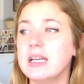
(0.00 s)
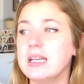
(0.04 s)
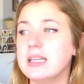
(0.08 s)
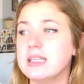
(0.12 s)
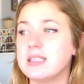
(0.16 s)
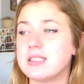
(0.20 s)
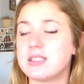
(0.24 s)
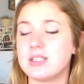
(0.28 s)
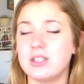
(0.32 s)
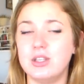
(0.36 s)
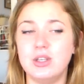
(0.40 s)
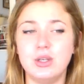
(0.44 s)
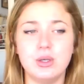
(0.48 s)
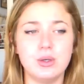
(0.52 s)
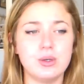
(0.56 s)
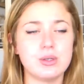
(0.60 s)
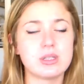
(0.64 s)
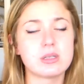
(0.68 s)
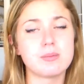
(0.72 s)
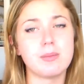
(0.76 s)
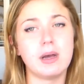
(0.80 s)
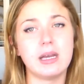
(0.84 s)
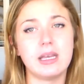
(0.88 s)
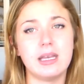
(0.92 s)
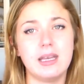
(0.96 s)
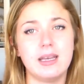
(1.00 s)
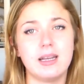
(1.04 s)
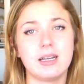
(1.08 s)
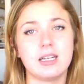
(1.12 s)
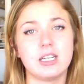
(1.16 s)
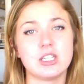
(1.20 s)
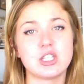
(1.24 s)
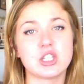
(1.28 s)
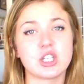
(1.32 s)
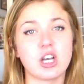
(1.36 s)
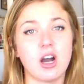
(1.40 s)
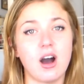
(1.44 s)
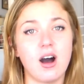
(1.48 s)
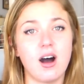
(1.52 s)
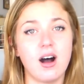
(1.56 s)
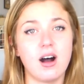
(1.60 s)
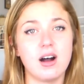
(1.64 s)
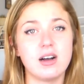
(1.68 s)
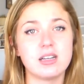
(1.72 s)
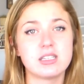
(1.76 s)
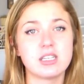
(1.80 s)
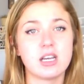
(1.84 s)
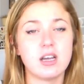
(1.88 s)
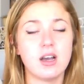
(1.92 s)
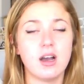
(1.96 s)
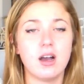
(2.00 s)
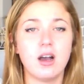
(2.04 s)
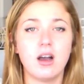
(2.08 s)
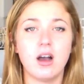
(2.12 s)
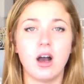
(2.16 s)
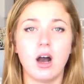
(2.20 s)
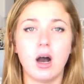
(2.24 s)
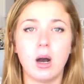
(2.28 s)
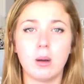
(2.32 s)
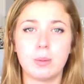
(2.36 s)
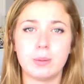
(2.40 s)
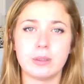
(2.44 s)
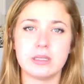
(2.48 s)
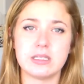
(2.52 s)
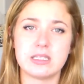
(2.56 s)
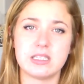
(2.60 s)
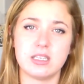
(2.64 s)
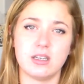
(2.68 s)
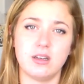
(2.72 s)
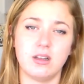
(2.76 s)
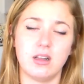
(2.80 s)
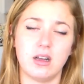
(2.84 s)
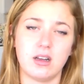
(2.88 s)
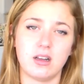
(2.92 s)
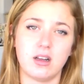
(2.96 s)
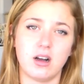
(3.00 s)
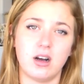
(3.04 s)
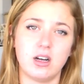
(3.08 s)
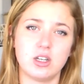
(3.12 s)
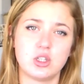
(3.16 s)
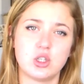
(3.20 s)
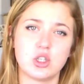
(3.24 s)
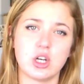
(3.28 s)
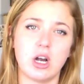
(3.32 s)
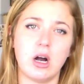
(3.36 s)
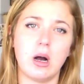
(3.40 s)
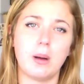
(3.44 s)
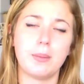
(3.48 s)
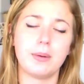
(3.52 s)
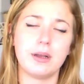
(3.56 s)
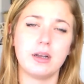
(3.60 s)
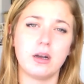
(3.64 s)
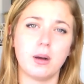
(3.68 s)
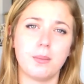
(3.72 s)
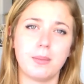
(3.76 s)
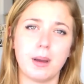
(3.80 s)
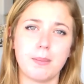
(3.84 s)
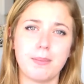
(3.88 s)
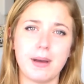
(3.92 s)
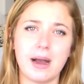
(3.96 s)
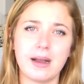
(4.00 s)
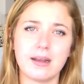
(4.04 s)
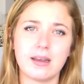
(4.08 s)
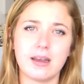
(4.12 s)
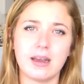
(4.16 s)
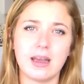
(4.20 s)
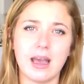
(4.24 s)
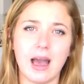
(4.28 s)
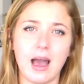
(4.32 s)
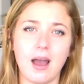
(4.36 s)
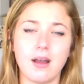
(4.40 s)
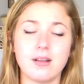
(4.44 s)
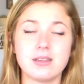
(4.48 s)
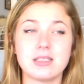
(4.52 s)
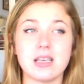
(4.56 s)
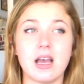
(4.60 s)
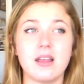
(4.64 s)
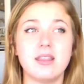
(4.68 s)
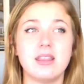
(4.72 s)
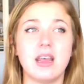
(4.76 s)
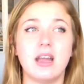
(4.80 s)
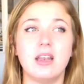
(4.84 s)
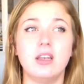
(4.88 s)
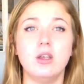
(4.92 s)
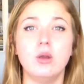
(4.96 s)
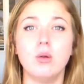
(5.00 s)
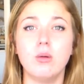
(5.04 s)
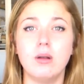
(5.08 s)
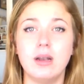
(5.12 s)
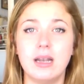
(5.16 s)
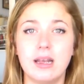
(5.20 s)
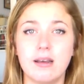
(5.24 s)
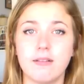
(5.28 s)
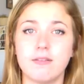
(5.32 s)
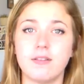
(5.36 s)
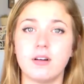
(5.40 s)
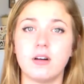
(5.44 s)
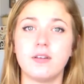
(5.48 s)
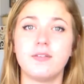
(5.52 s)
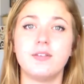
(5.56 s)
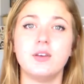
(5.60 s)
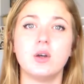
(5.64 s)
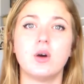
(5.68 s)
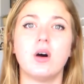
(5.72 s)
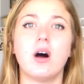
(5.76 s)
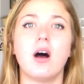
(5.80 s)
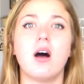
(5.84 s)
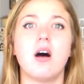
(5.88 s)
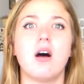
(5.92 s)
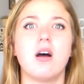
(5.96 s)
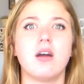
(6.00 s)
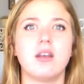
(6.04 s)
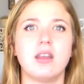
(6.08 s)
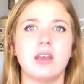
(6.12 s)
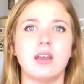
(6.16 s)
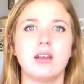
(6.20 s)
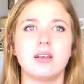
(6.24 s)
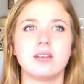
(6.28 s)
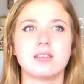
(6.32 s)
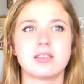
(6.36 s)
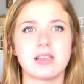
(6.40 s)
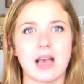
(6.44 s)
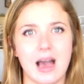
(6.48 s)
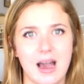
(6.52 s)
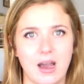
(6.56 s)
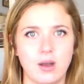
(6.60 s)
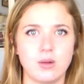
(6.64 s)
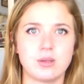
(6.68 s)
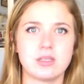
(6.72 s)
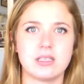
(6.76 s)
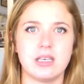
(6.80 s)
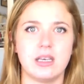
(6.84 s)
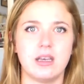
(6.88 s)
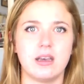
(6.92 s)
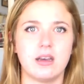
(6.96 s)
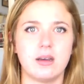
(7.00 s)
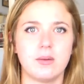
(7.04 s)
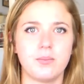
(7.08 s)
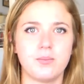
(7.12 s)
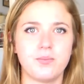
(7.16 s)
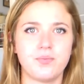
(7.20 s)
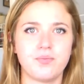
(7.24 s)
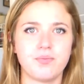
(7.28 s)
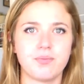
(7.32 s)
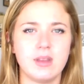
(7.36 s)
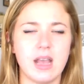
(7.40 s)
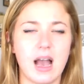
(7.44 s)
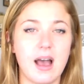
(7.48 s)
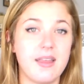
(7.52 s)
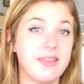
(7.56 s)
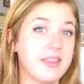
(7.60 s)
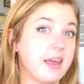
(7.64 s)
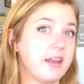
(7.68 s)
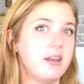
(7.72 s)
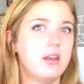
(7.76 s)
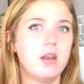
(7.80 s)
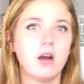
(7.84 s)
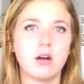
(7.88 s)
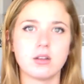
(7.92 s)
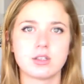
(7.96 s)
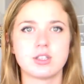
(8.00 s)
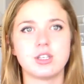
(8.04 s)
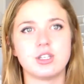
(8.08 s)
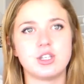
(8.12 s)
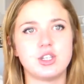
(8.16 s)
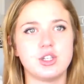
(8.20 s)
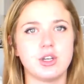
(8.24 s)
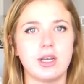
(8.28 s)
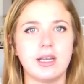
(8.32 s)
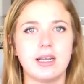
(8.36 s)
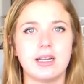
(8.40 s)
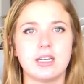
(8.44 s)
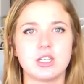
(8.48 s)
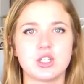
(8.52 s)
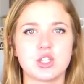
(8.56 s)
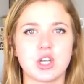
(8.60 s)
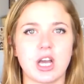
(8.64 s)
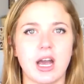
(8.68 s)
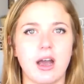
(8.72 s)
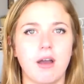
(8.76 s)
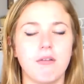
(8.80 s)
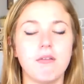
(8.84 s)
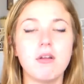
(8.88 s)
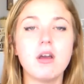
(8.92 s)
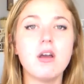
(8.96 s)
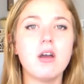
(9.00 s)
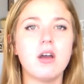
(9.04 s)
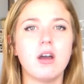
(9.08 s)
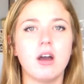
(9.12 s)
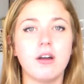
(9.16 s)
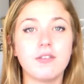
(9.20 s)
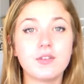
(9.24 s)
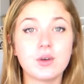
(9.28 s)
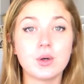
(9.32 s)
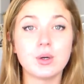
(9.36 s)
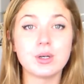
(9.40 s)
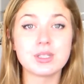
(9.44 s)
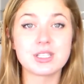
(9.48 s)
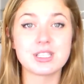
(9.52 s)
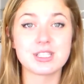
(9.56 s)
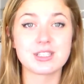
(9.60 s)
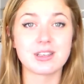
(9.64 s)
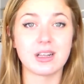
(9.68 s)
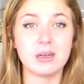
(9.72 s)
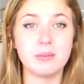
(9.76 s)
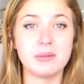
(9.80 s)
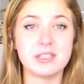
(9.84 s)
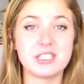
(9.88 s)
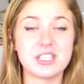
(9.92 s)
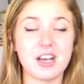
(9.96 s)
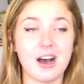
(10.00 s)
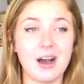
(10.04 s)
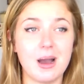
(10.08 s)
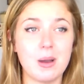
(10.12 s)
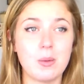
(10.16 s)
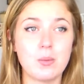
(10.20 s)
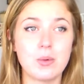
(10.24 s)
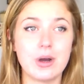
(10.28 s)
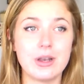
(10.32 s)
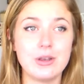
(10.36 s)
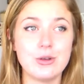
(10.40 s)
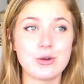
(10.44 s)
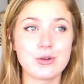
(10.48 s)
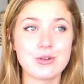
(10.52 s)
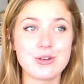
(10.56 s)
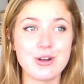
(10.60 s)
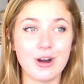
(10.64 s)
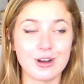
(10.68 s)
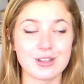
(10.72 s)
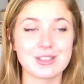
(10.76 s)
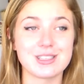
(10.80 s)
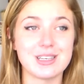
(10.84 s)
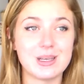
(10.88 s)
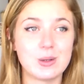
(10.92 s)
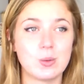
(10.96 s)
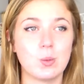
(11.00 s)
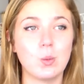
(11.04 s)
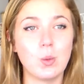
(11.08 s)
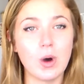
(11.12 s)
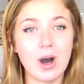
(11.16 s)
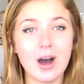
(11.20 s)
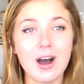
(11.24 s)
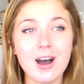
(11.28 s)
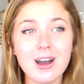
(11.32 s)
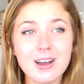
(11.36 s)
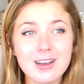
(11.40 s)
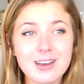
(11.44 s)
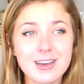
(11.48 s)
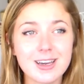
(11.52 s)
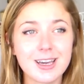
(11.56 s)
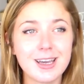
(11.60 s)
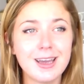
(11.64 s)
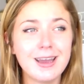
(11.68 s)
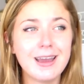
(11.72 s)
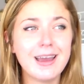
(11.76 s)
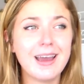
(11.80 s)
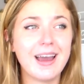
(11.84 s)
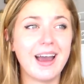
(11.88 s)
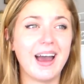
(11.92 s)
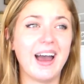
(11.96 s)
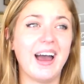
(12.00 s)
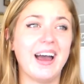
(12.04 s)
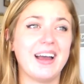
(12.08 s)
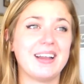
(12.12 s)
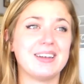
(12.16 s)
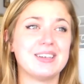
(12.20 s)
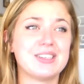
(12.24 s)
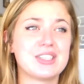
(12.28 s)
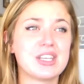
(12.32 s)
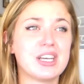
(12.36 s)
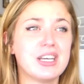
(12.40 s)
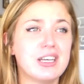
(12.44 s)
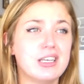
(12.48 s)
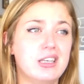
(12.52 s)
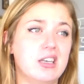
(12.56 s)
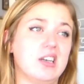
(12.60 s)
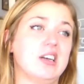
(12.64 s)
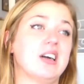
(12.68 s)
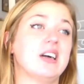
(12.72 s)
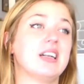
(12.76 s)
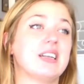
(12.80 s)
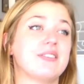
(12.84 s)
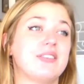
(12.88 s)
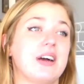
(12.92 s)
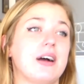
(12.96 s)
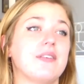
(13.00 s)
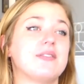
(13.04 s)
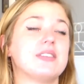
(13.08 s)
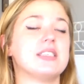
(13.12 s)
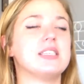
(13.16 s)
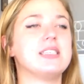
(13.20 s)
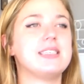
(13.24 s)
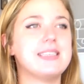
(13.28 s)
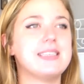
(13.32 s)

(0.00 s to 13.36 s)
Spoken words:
is use my English card up until I got a job and got my bank account, and then you live off your earnings out here and then not touch your English account. Of course, there's going to be time when you're not in work and you kind of have to